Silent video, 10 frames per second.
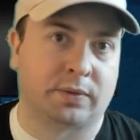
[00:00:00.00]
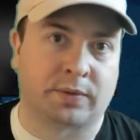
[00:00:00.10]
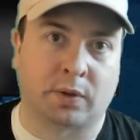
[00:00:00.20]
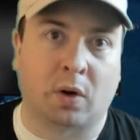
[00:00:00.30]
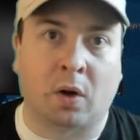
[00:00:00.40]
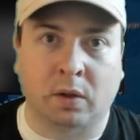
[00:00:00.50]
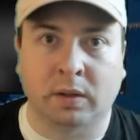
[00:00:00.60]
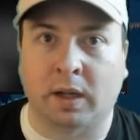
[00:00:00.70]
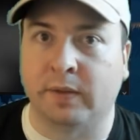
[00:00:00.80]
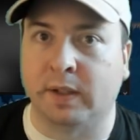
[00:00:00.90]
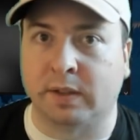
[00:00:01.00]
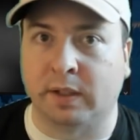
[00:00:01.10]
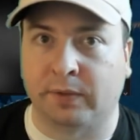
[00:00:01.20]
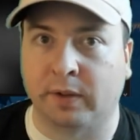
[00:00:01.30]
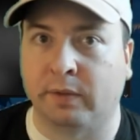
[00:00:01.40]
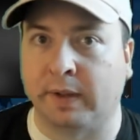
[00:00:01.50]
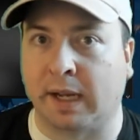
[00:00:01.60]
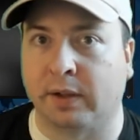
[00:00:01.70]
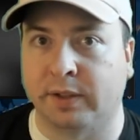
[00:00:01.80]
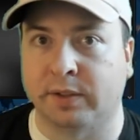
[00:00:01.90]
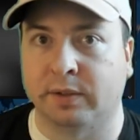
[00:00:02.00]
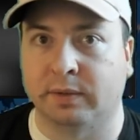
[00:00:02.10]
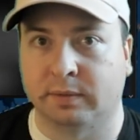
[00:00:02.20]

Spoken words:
for all of these different realities.